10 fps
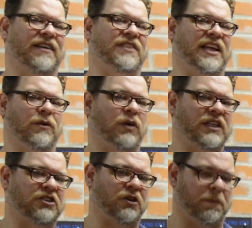of the
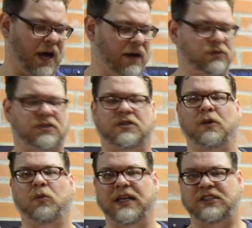original posts,
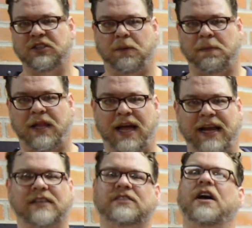original
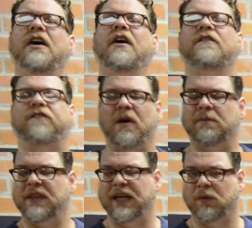planks
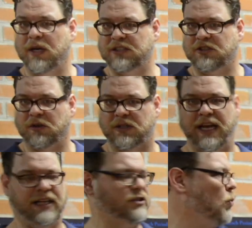from the original
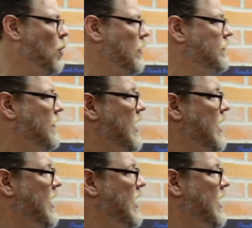King's Wharf.